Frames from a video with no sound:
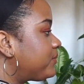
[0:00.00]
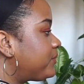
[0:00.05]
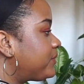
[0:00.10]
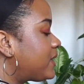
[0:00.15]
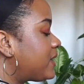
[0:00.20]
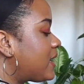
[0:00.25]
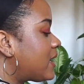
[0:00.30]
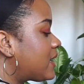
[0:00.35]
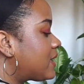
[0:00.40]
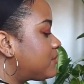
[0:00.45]
It
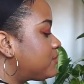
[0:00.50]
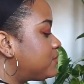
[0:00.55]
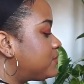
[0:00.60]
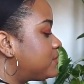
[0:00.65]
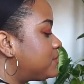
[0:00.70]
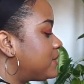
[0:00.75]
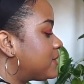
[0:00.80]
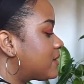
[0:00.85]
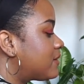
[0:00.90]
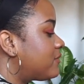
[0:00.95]
had
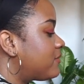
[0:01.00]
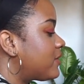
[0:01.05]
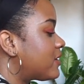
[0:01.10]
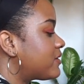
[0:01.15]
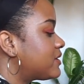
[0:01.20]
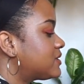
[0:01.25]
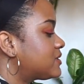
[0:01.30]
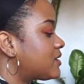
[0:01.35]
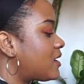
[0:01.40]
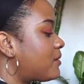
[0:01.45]
become
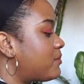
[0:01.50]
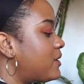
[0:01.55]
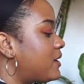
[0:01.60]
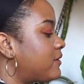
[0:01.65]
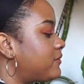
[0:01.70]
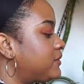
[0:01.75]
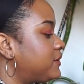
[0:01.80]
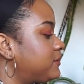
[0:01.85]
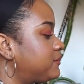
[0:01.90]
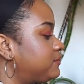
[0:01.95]
very top
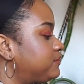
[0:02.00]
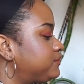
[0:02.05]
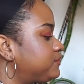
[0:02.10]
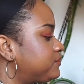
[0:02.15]
heavy